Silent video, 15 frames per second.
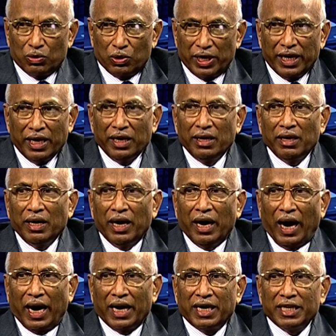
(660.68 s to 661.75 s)
Gude
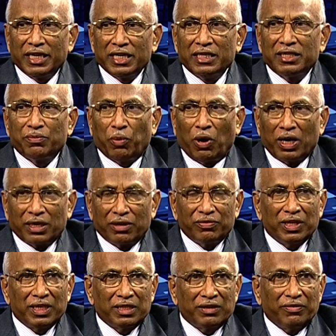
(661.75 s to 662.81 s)
and it is part of
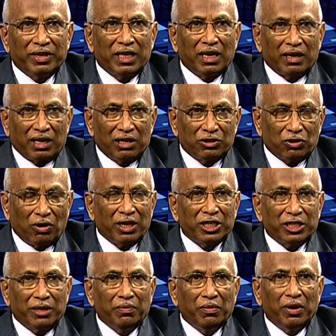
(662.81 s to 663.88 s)
this Veda
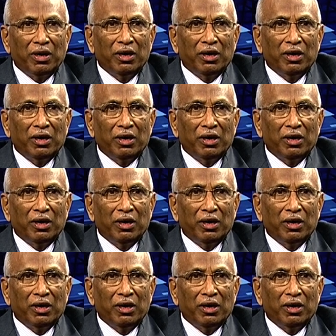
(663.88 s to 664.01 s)
consortium.